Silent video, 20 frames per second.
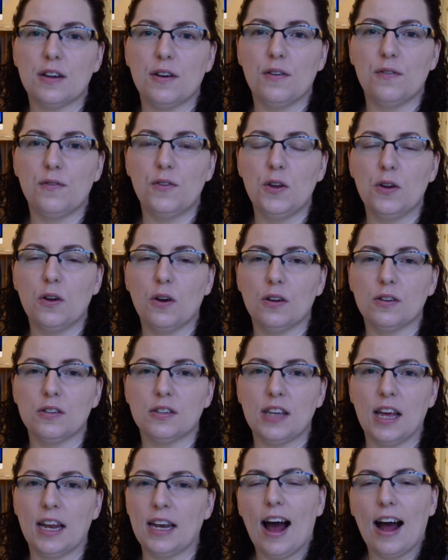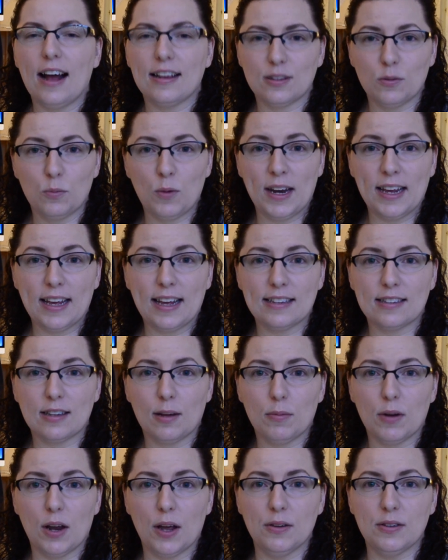of new content as and when it gets
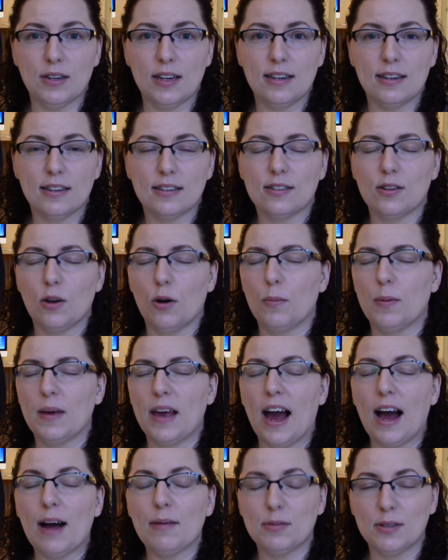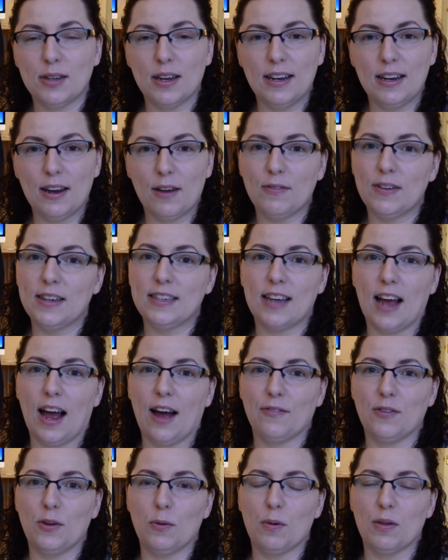uploaded. So it'll be absolutely lovely to
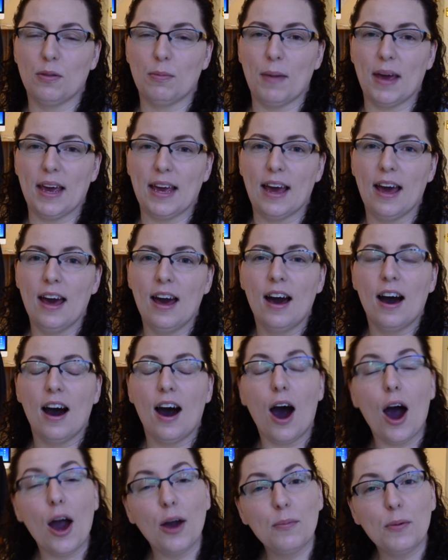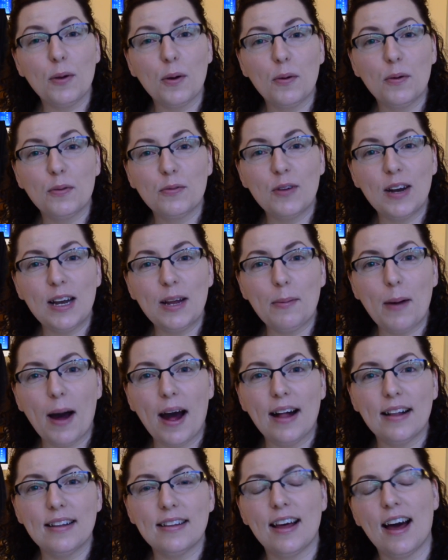have you with me. I hope you're all really
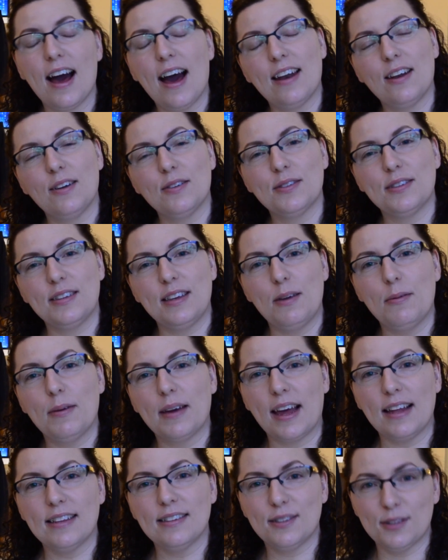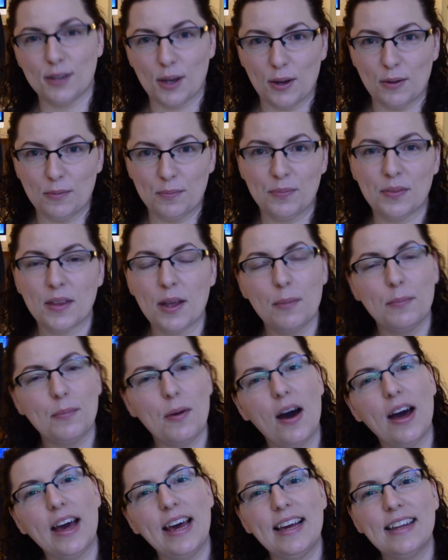well, and I'll see you again soon.
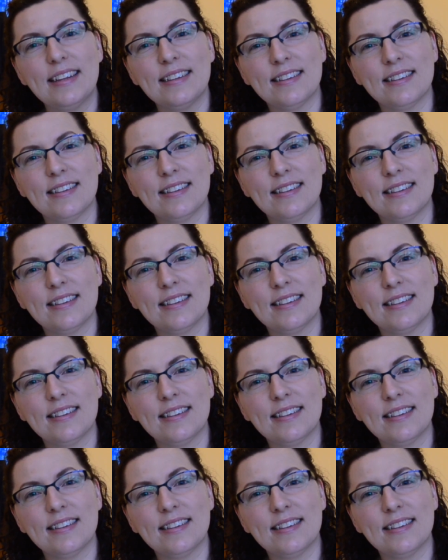Bye!